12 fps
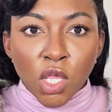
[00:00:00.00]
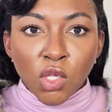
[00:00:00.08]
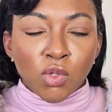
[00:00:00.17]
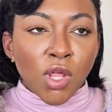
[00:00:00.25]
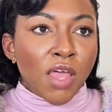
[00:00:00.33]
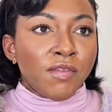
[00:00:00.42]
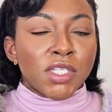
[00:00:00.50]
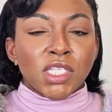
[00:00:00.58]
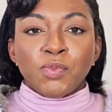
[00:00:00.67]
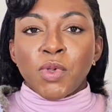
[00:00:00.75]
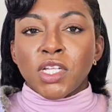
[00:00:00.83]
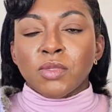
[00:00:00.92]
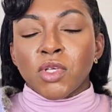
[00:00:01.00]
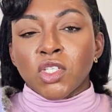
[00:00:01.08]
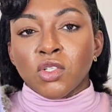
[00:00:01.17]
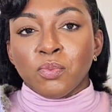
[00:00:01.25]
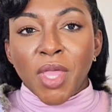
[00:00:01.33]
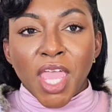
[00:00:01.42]
You're not having to spend as much
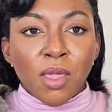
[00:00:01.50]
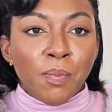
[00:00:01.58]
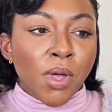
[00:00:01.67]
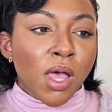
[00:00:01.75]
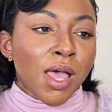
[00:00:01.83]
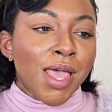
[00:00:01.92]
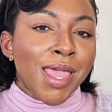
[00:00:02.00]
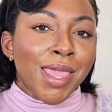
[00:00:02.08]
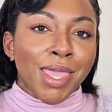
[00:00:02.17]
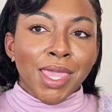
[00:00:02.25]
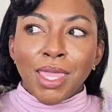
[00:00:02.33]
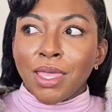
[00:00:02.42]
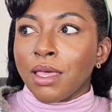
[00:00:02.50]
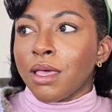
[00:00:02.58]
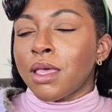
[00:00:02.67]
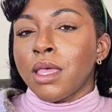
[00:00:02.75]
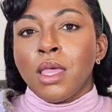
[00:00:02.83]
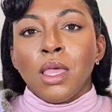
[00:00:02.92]
on paper, ink,